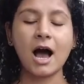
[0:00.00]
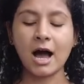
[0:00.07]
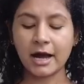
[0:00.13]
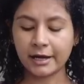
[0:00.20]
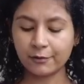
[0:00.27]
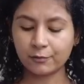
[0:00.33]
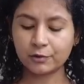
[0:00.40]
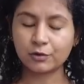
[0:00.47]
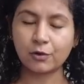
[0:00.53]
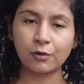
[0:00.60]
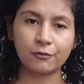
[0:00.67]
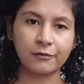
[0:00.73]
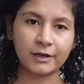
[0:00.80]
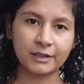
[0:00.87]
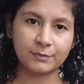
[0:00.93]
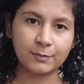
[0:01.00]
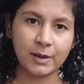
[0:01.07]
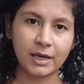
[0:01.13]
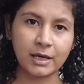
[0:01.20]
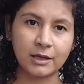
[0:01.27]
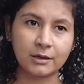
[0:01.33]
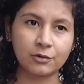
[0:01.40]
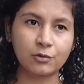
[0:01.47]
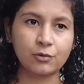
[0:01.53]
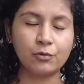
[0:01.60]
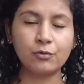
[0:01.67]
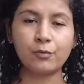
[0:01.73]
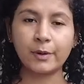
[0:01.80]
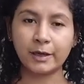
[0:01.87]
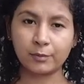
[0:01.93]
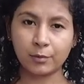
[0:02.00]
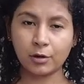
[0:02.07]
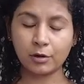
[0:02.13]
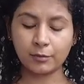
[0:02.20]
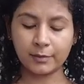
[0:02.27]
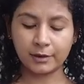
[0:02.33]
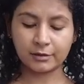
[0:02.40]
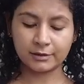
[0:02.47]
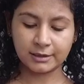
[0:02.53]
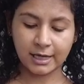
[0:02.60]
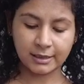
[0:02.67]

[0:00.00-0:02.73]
I was always paying through PayPal because